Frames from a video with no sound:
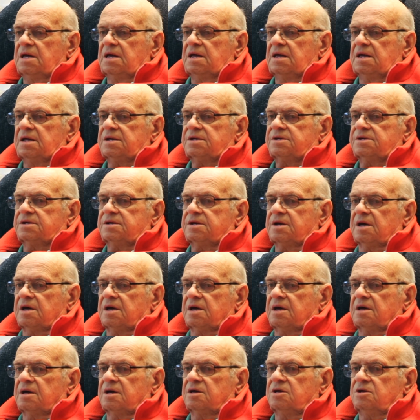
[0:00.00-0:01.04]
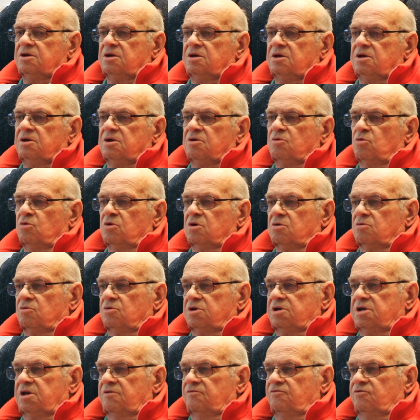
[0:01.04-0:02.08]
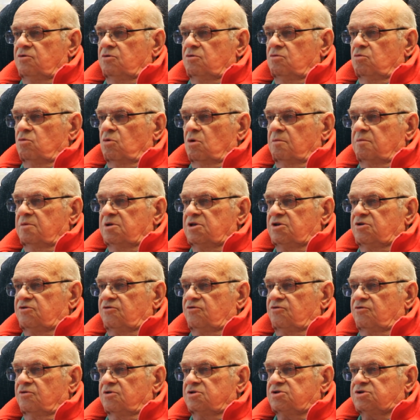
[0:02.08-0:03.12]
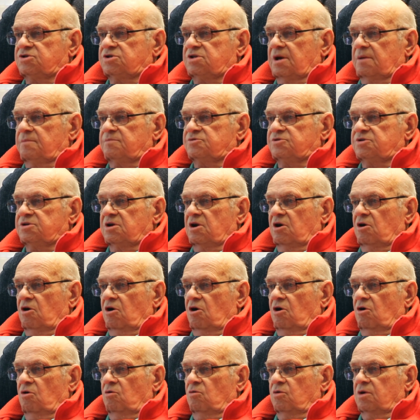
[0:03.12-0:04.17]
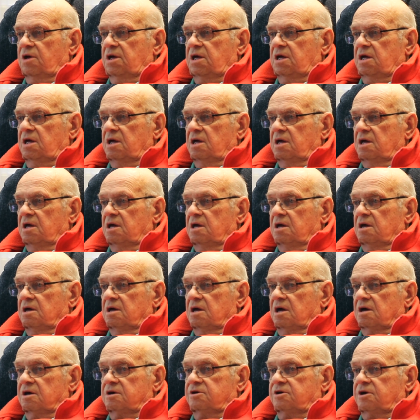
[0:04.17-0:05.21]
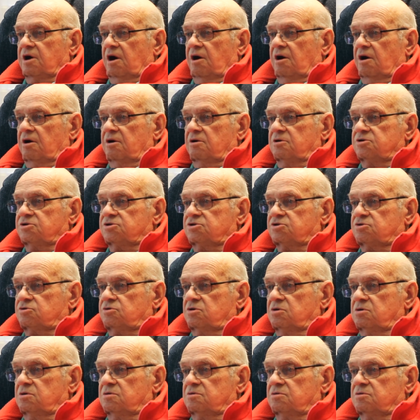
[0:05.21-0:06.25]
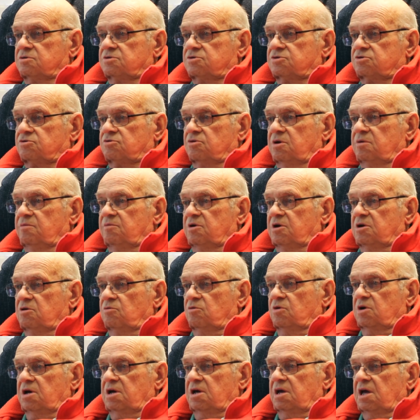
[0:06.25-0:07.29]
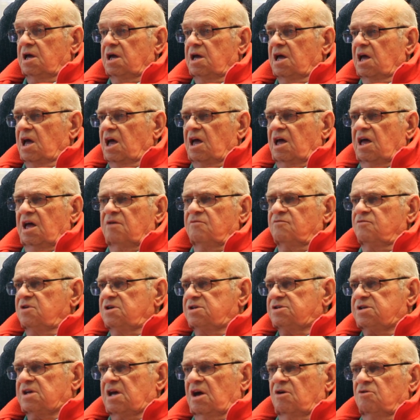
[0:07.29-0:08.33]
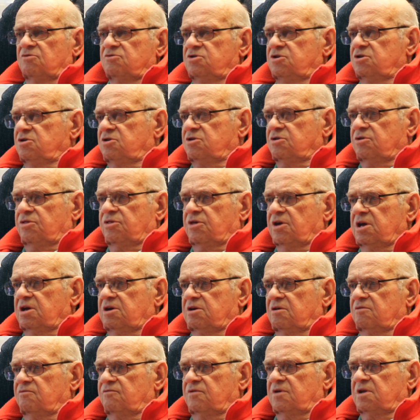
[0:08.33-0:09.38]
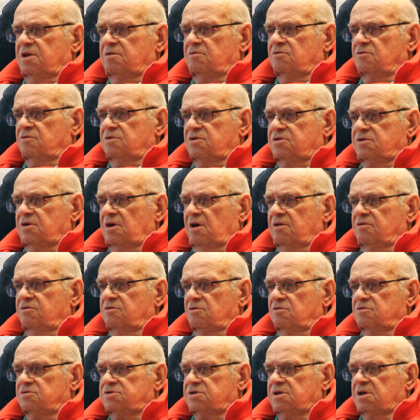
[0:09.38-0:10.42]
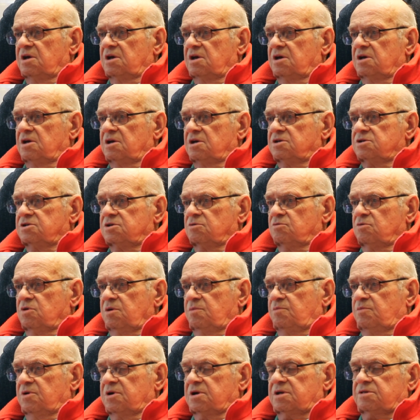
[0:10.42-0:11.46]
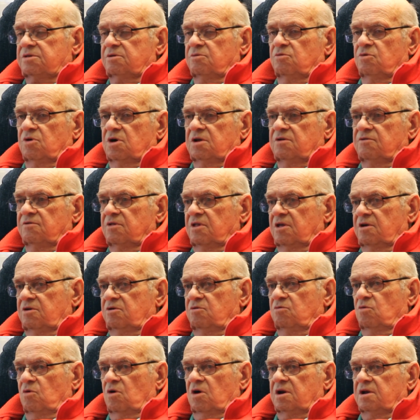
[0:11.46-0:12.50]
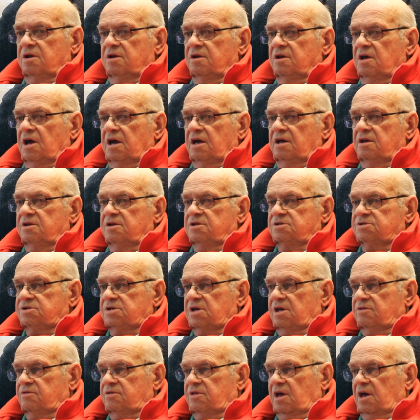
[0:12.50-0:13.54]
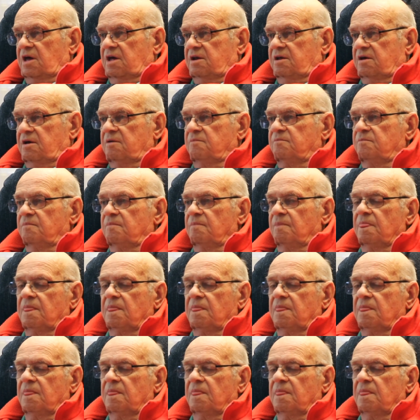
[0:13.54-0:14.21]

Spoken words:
it would give you a woman's footsteps in a hallway, a car screaming away. Every sound you could think of, it was on those. So we picked the one that he wanted. I had to set that up.